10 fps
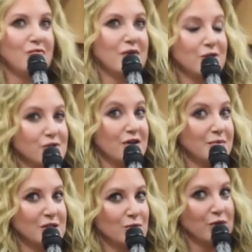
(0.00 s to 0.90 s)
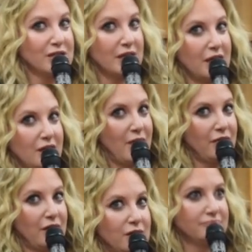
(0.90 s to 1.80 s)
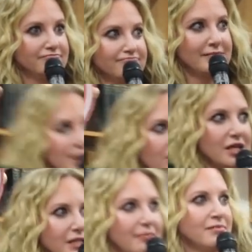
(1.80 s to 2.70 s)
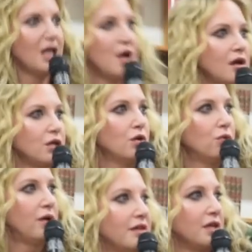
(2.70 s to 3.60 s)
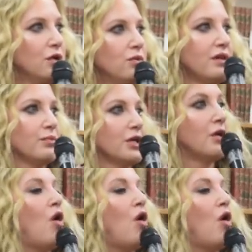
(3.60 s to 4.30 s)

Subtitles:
readers are going to be super excited about, though. That's all I can say. You, and then you, and then we're done.